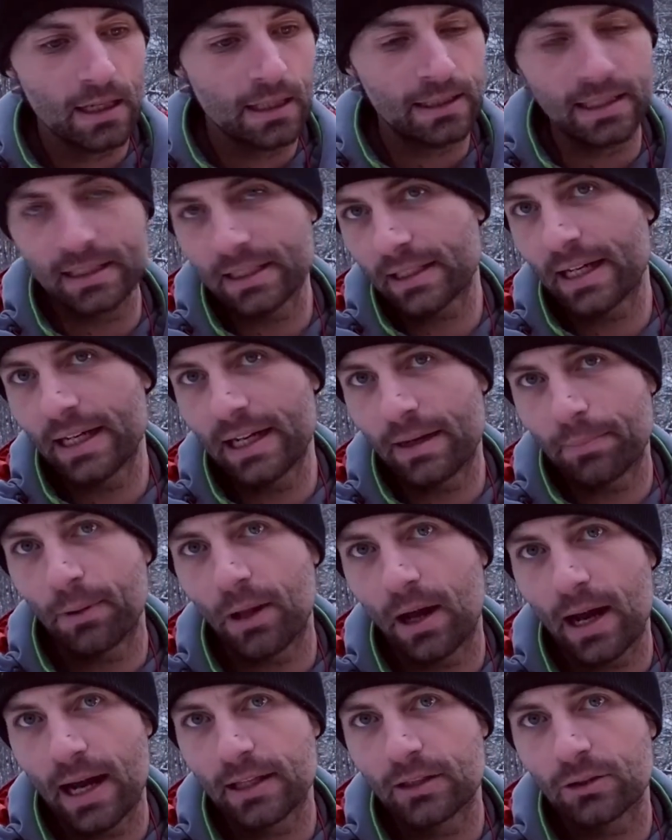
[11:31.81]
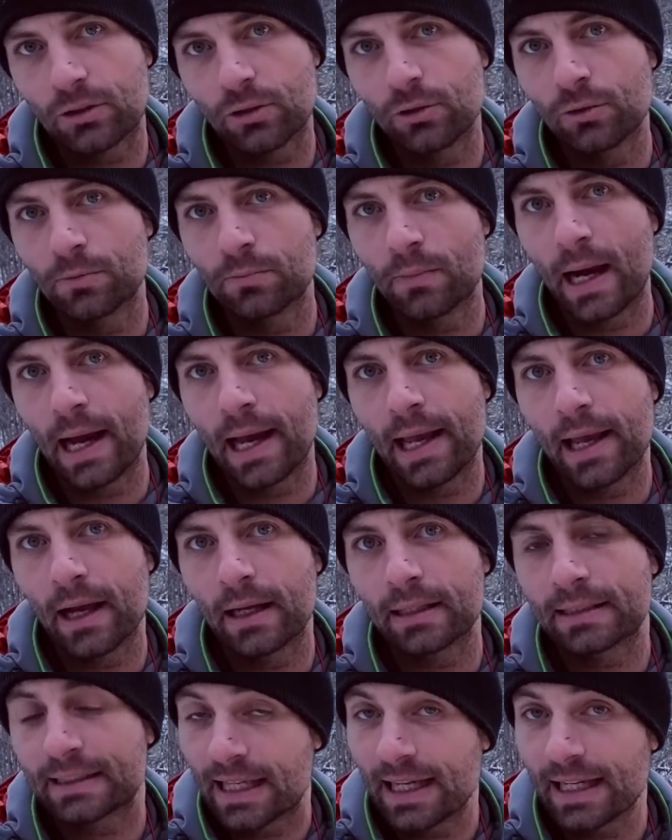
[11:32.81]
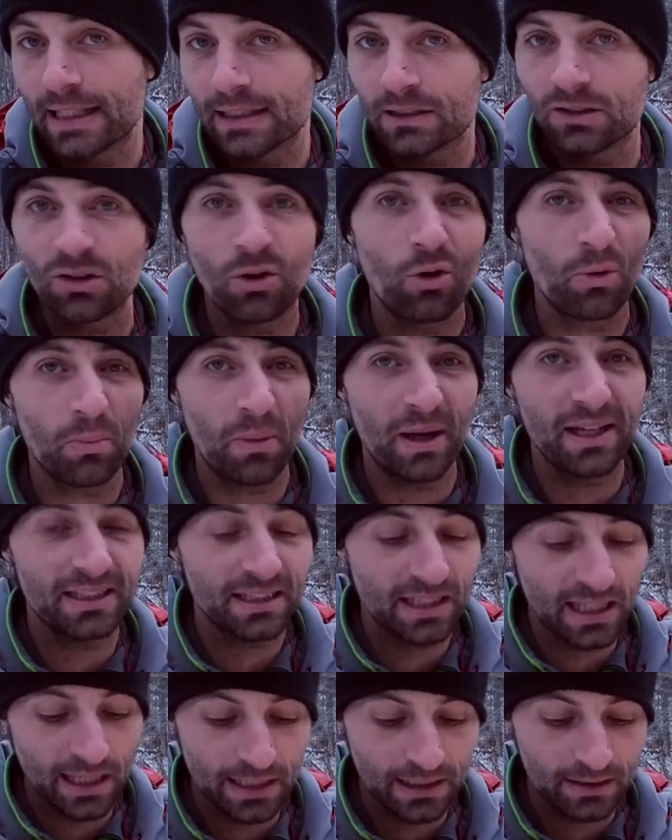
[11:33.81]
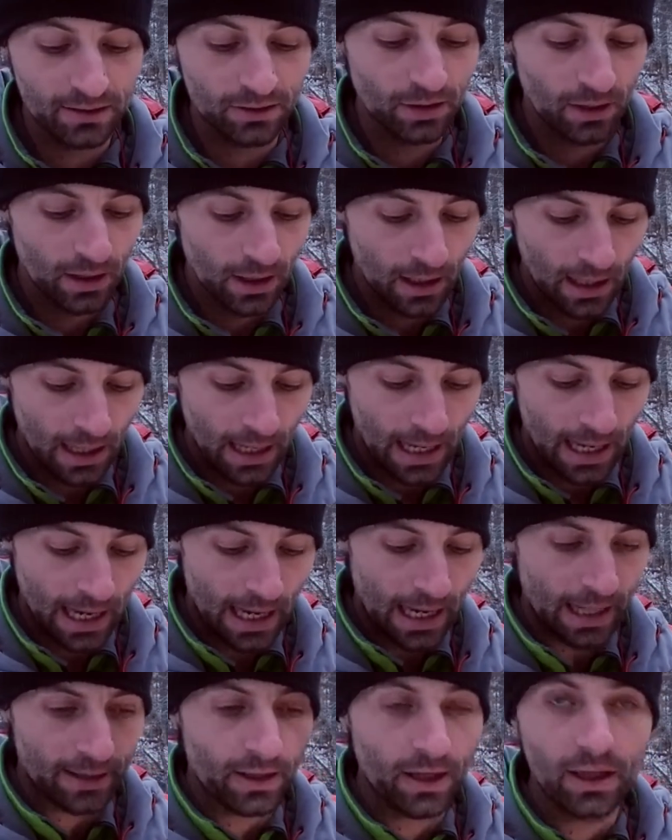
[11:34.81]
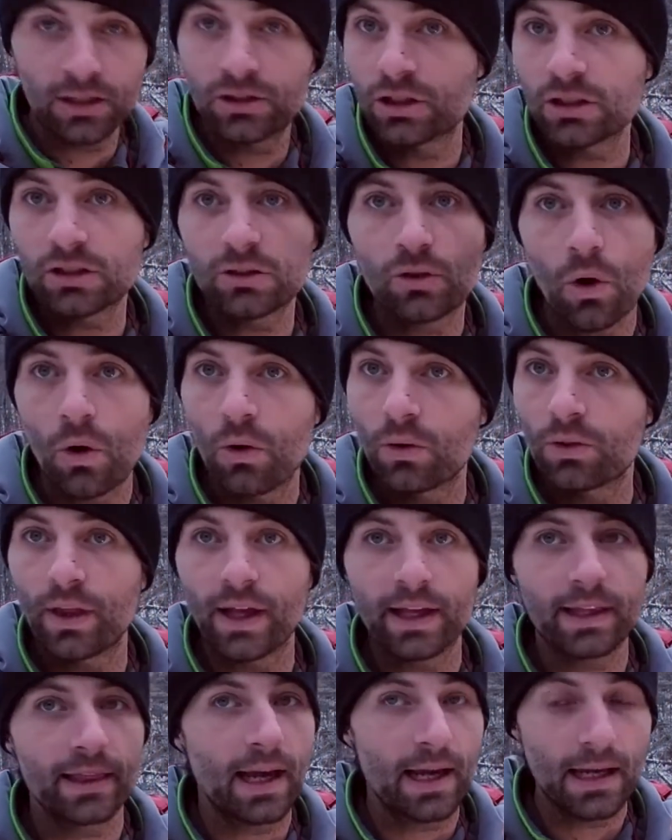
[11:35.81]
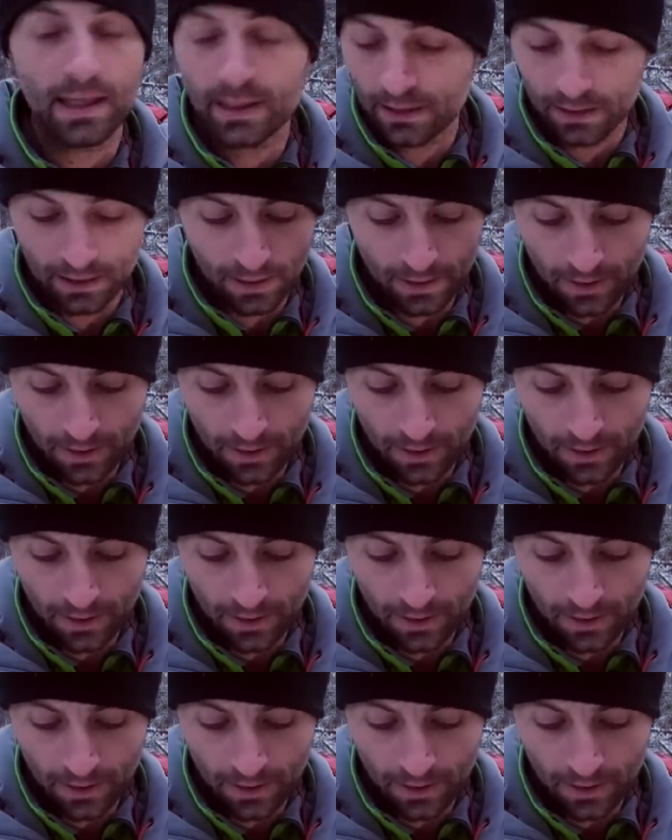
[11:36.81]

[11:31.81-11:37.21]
This is going to apply to my skins or my skis, and just cold like that.